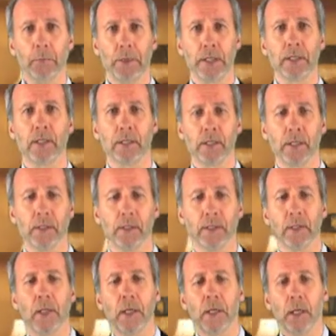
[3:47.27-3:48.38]

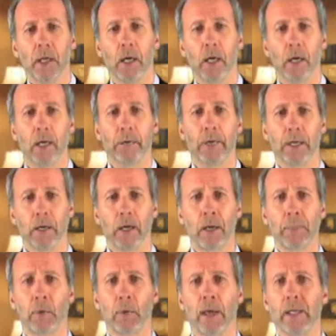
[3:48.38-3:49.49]
businesses that are
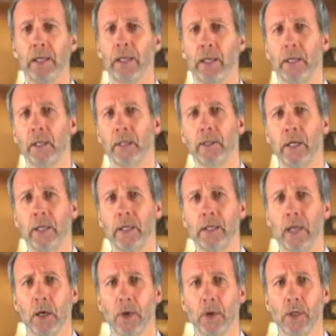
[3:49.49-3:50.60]
operating in a
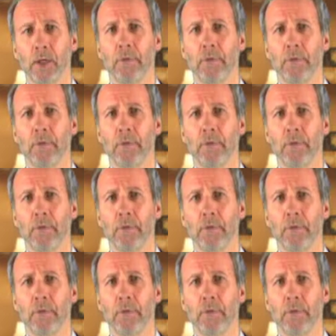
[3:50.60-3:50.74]
current